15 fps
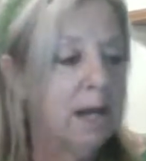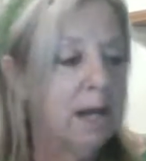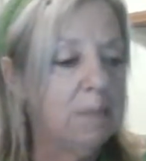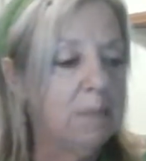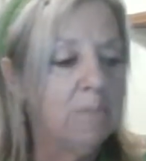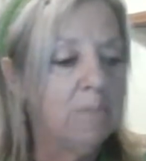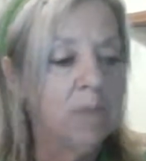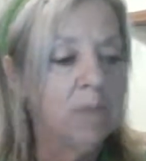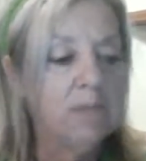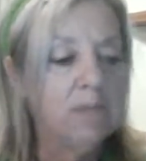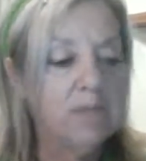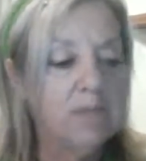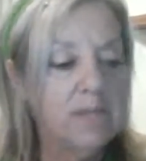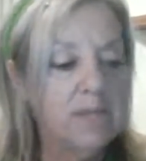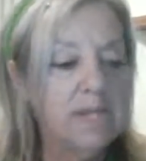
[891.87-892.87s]

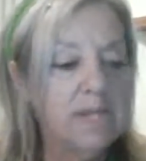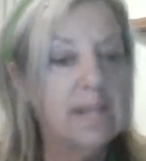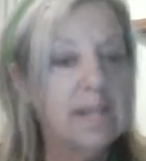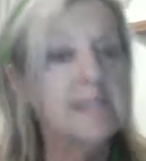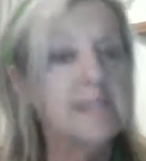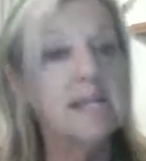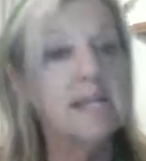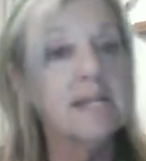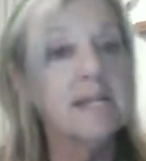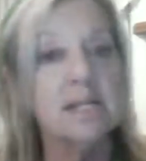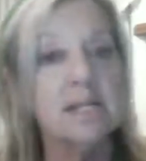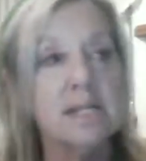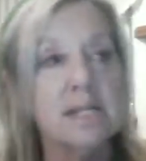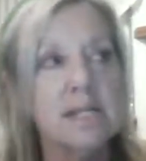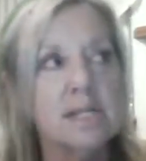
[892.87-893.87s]
Then there's
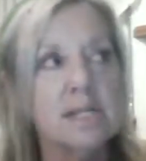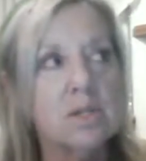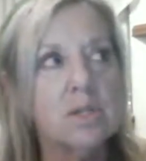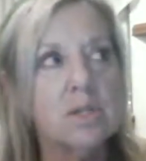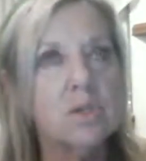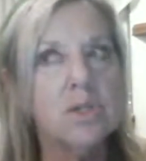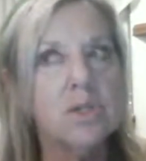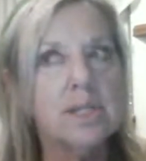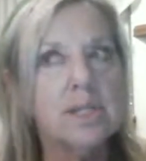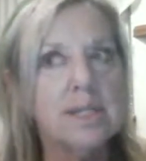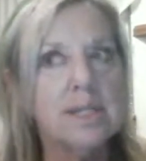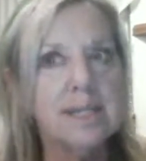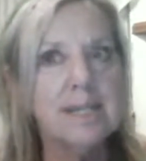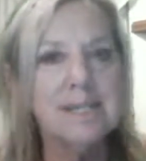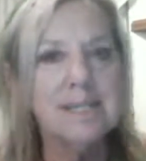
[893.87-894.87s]
clairsentient, so you just
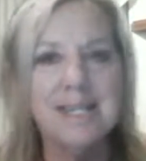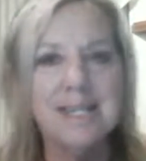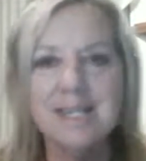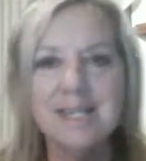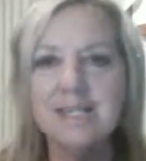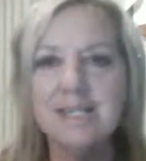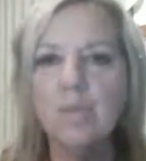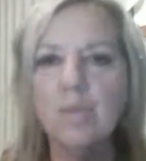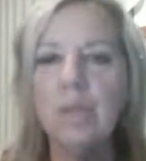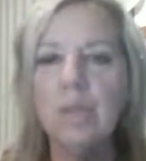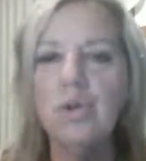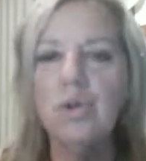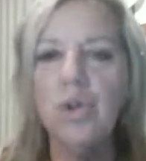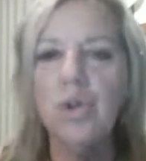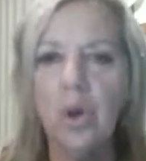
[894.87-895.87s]
sense things. It's when
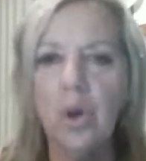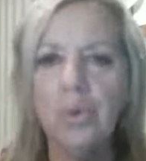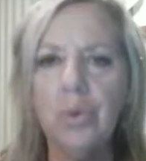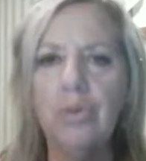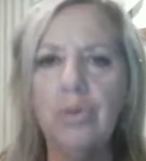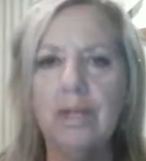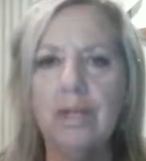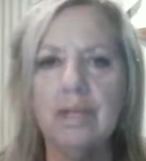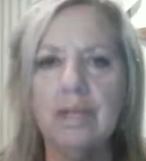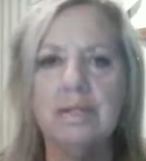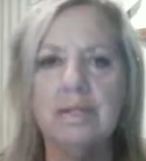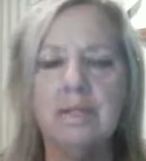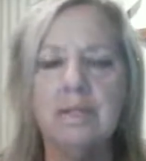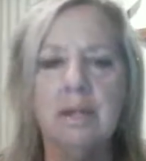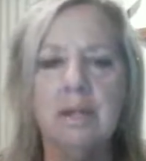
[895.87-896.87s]
you know things.